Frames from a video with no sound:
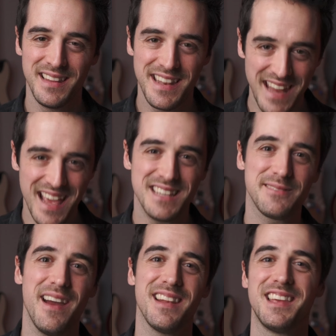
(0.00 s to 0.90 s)
The day has
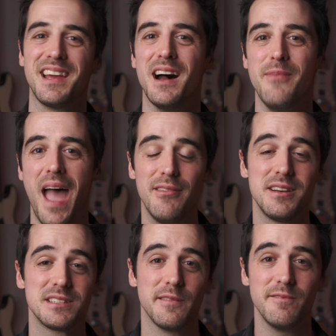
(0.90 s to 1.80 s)
finally come. Avid
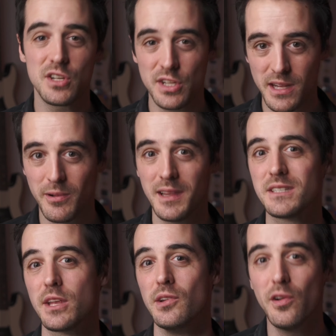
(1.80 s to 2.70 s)
has officially
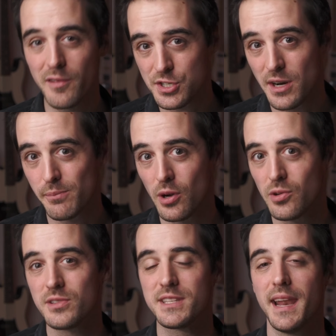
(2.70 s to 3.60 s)
released a new version of Pro
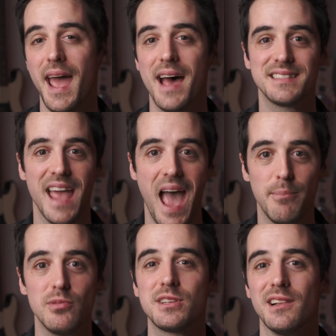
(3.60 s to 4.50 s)
Tools that has
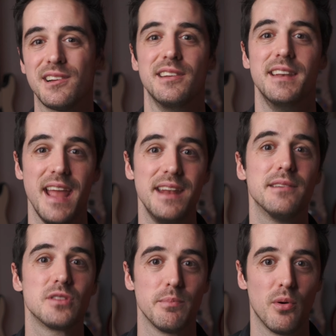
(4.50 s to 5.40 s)
Apple Silicon
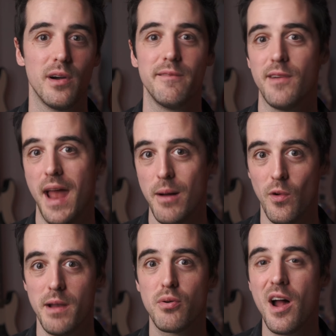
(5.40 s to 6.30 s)
native support for
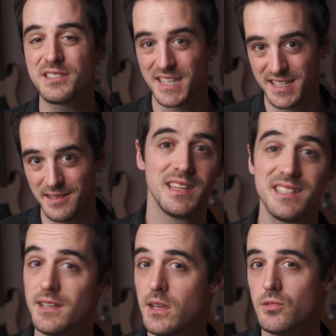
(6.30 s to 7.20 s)
M1 processing. This
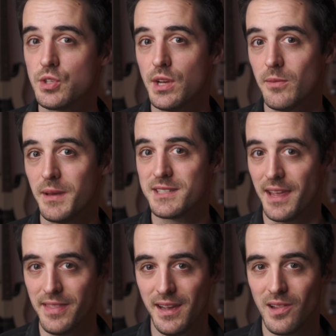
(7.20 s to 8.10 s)
is a huge deal because I
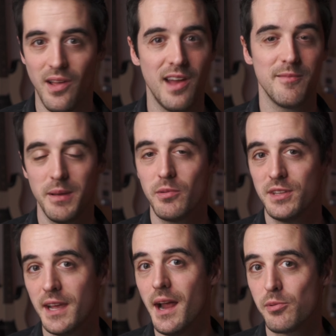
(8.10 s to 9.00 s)
think a lot of people
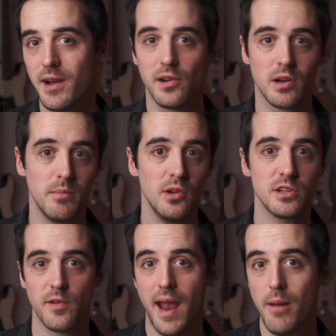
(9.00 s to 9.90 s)
did upgrade their
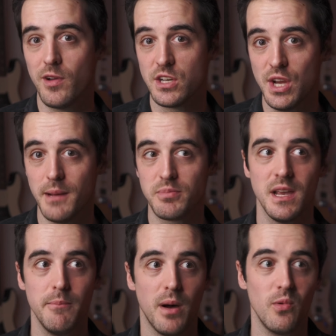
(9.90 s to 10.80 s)
computers for M1 chips,
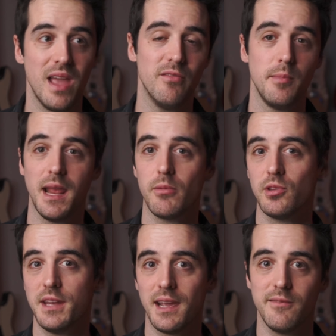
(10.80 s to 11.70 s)
but we haven't been able
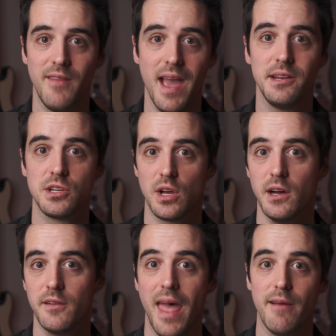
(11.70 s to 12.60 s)
to take advantage
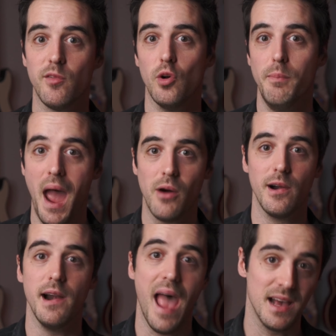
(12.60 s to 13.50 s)
of that full
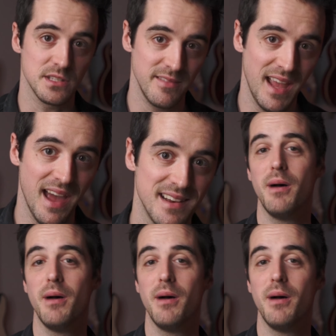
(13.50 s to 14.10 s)
power as of yet.